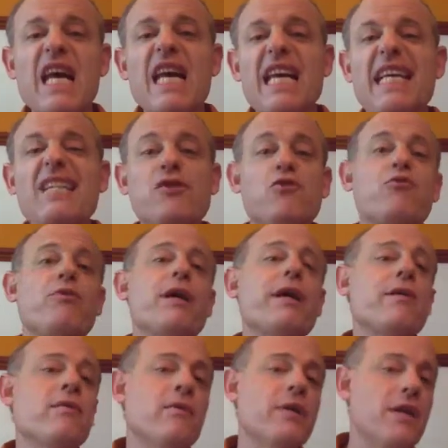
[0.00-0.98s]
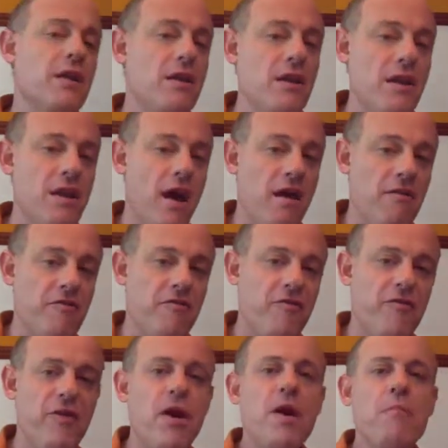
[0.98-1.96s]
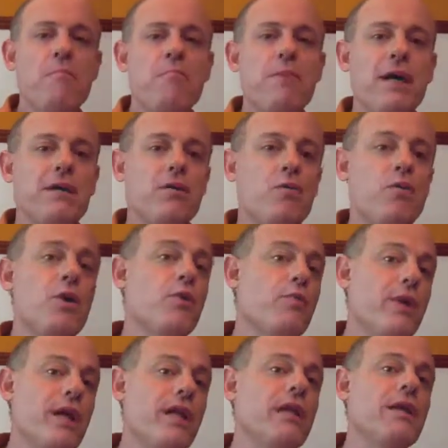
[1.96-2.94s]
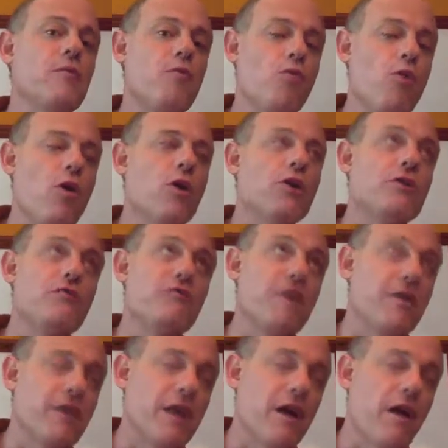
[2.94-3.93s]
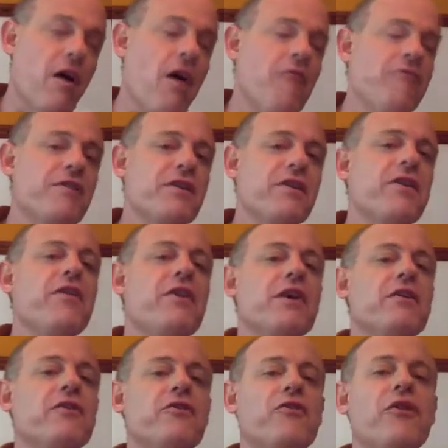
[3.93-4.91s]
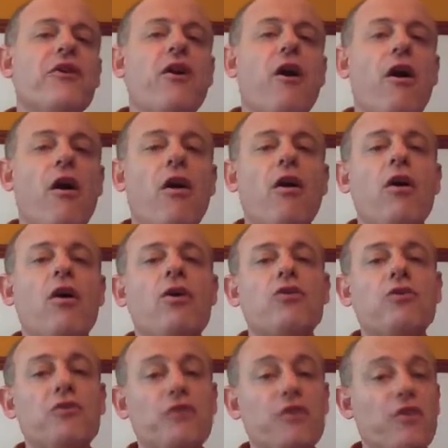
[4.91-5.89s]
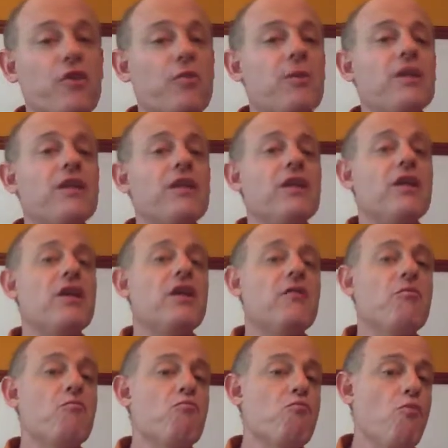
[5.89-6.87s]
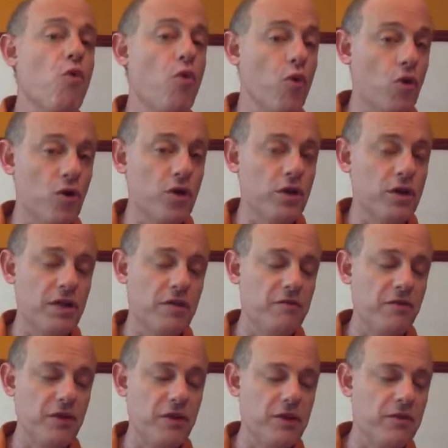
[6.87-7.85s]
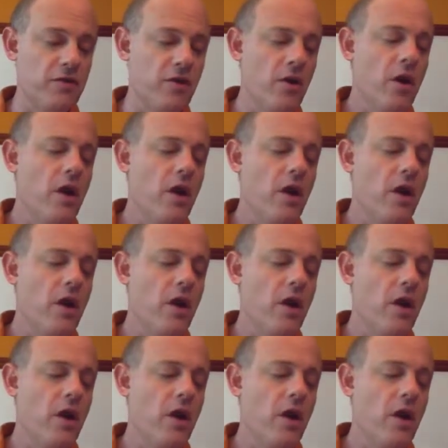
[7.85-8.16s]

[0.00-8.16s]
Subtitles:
It's rare enough, but we really want very often things that are considerably more different.